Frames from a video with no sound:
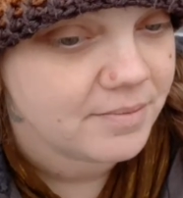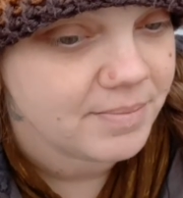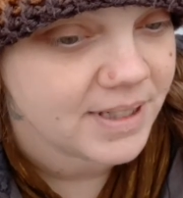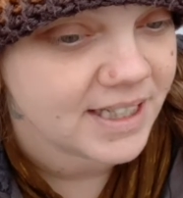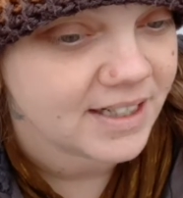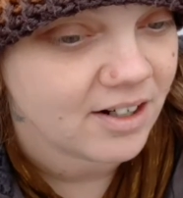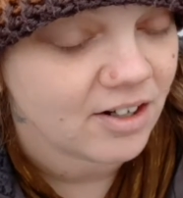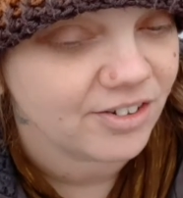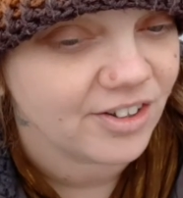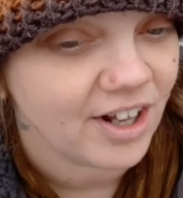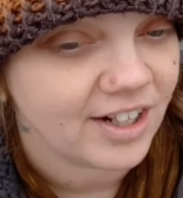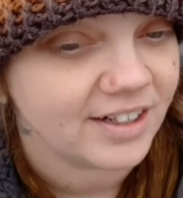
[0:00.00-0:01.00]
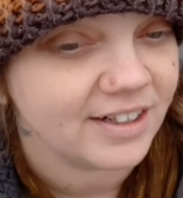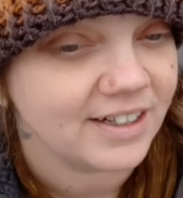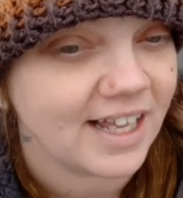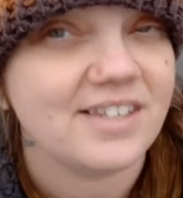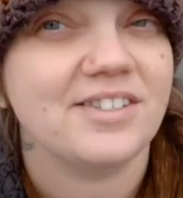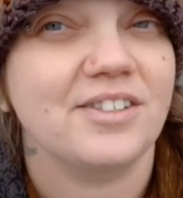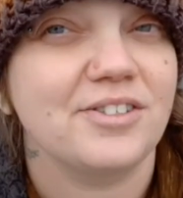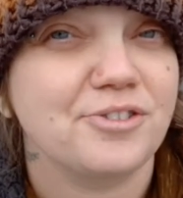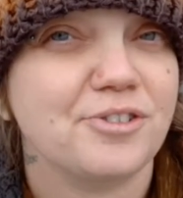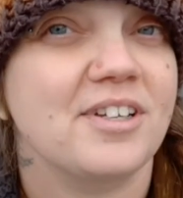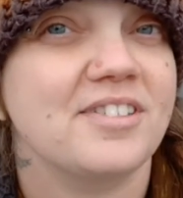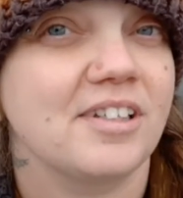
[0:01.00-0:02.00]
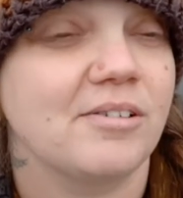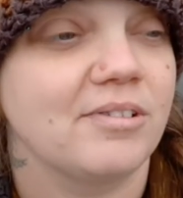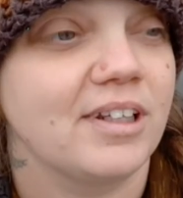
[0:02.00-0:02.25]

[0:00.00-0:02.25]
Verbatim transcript: been a lot less stressed out